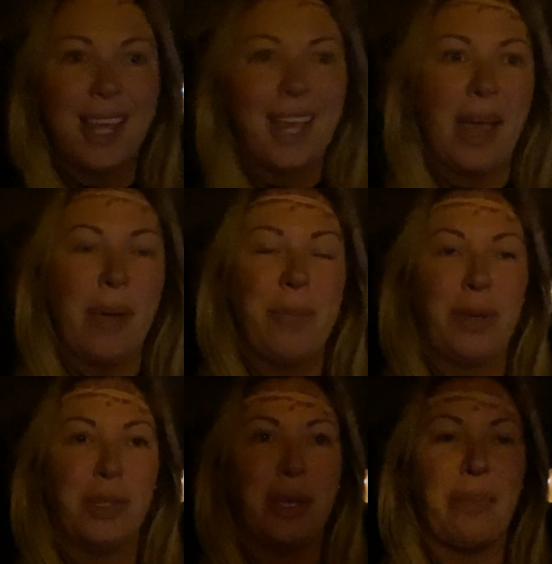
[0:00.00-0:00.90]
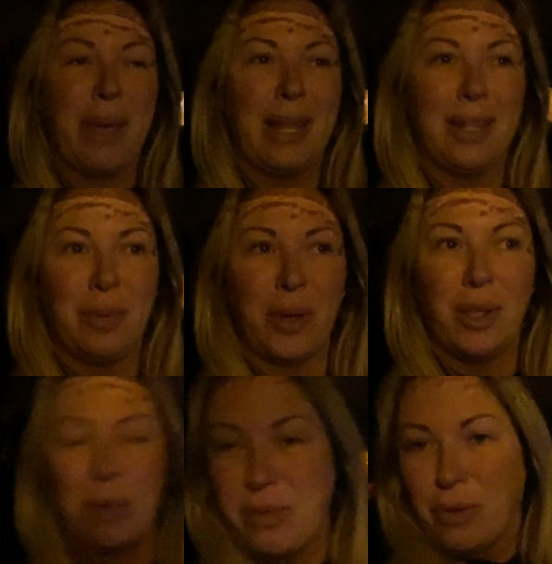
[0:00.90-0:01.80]
um, because you get paid a little bit
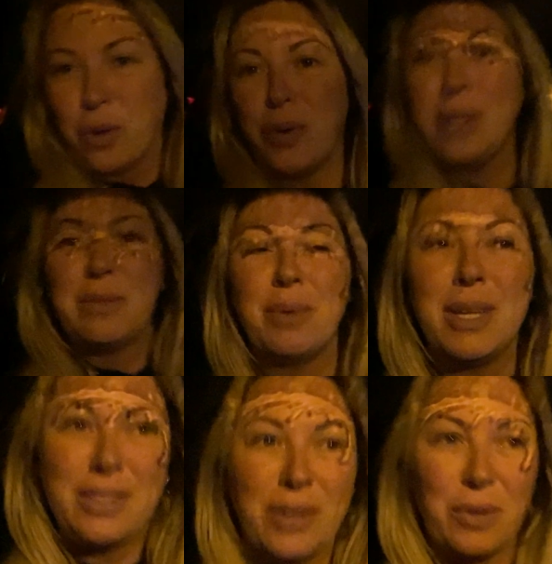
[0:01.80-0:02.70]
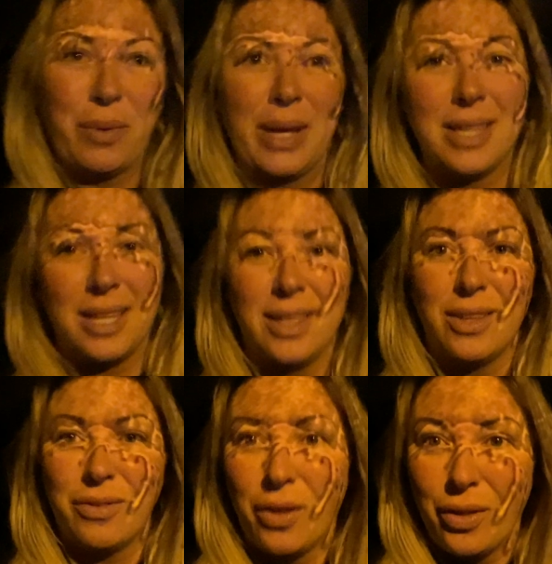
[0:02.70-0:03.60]
early before Christmas. You got to wait the,
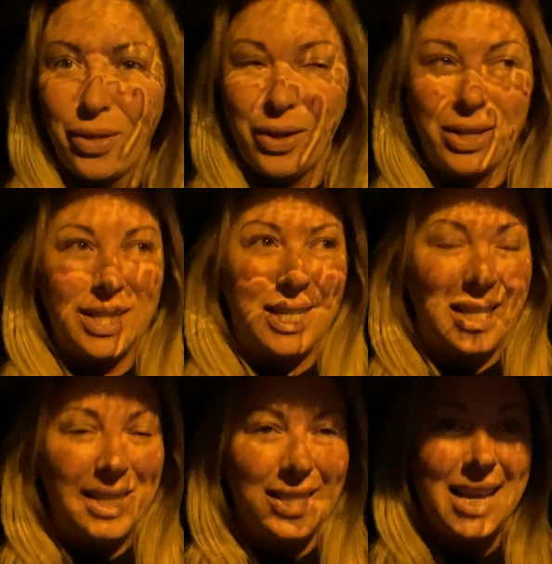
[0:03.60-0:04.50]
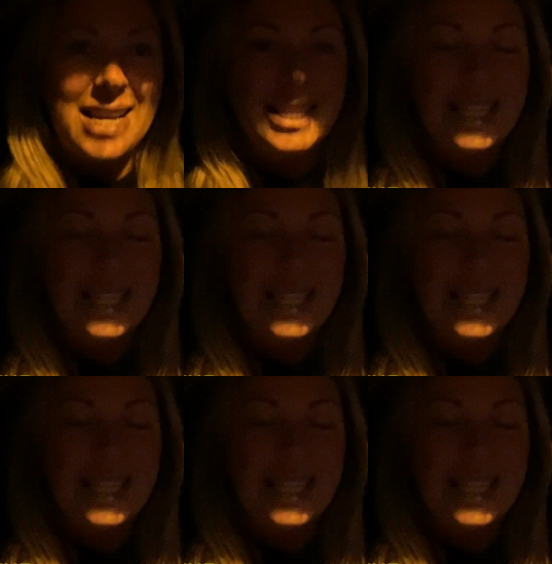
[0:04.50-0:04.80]
the full 30 days